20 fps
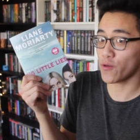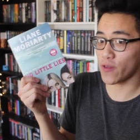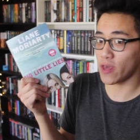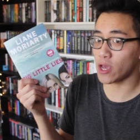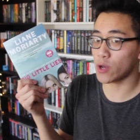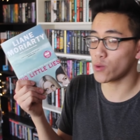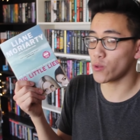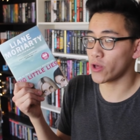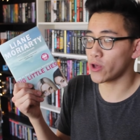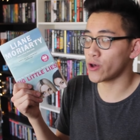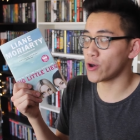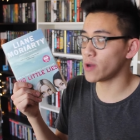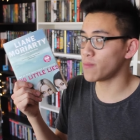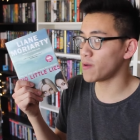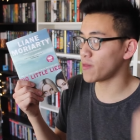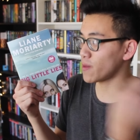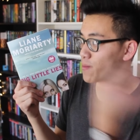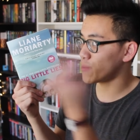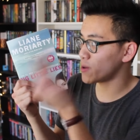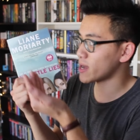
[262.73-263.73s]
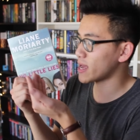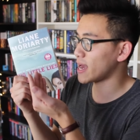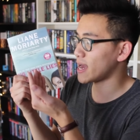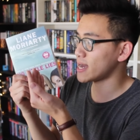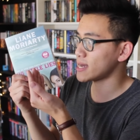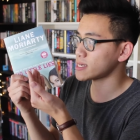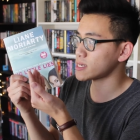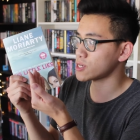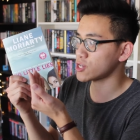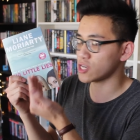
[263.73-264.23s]
Both equally good, but the book
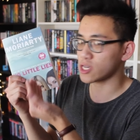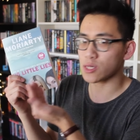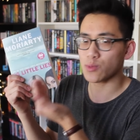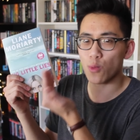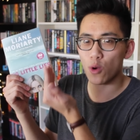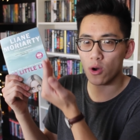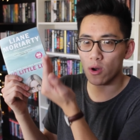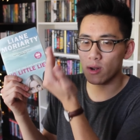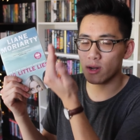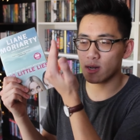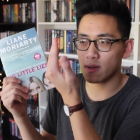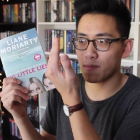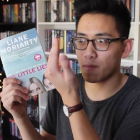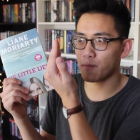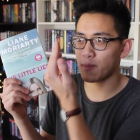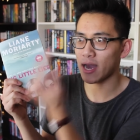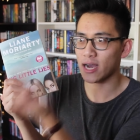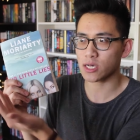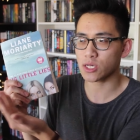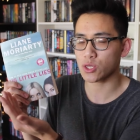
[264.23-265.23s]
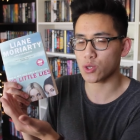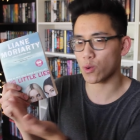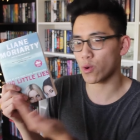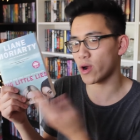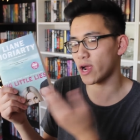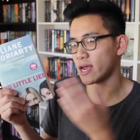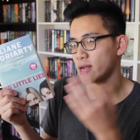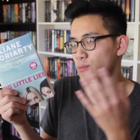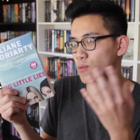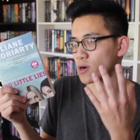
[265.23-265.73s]
has just more
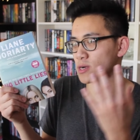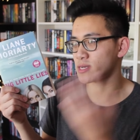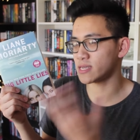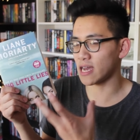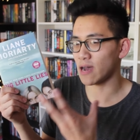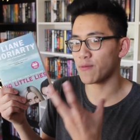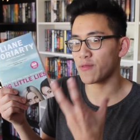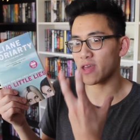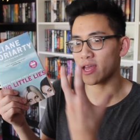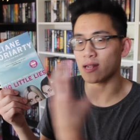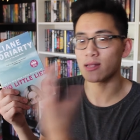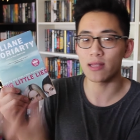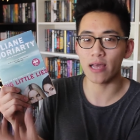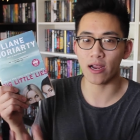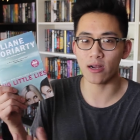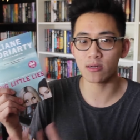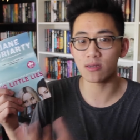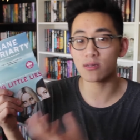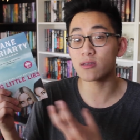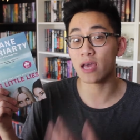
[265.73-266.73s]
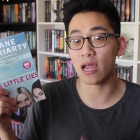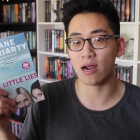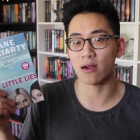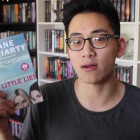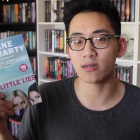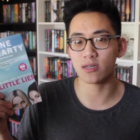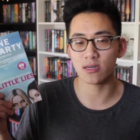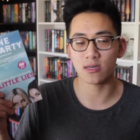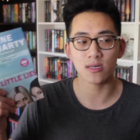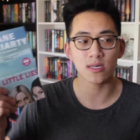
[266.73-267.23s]
backstory and more depth and layer to the
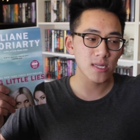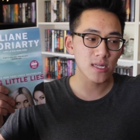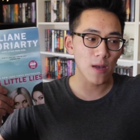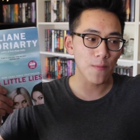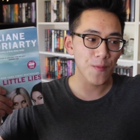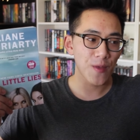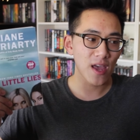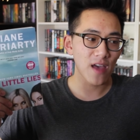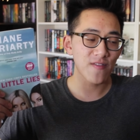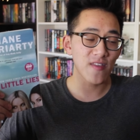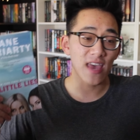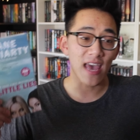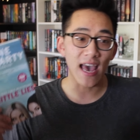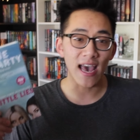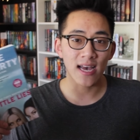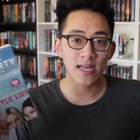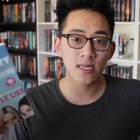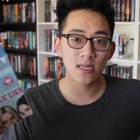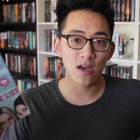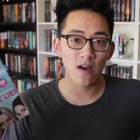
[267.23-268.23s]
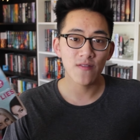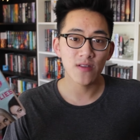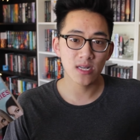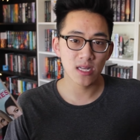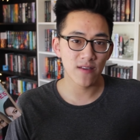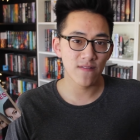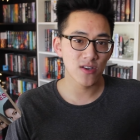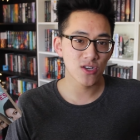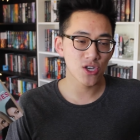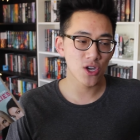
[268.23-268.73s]
characters. There's something at the end of the
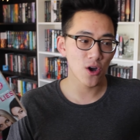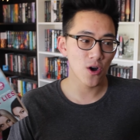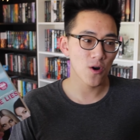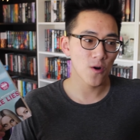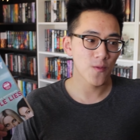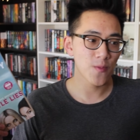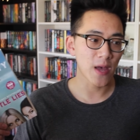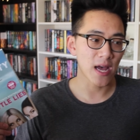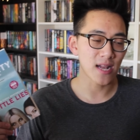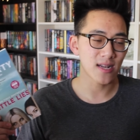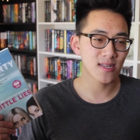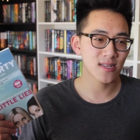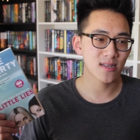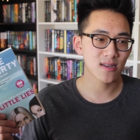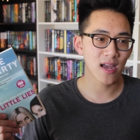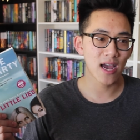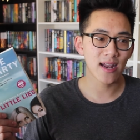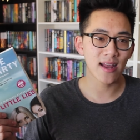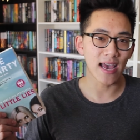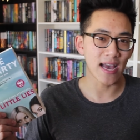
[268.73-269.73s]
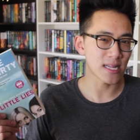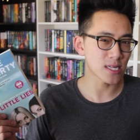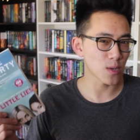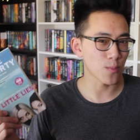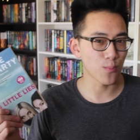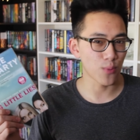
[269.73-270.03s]
T V show that kind of ends